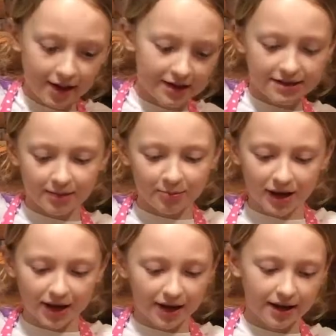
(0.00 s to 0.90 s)
Except
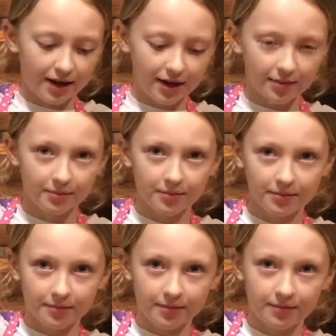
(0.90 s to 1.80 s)
I kinda am.
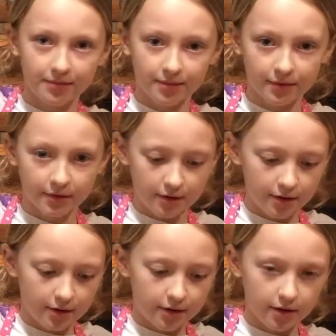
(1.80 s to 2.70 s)

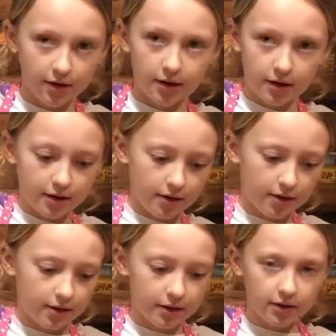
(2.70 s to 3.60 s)
Alright,
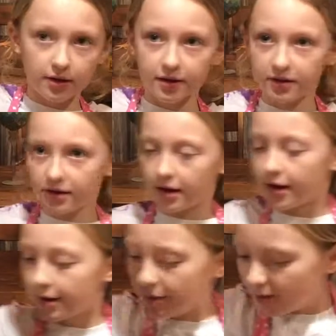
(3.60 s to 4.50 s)
got this.
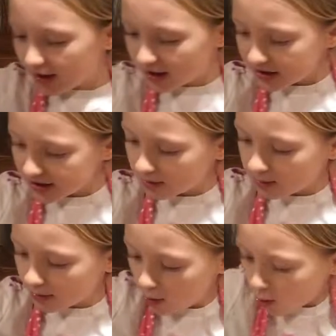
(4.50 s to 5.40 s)
But we get
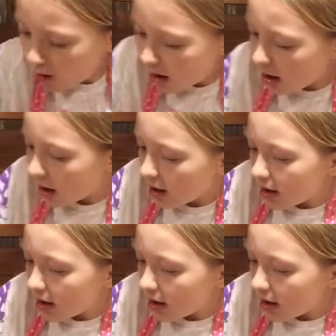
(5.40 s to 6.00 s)
some more.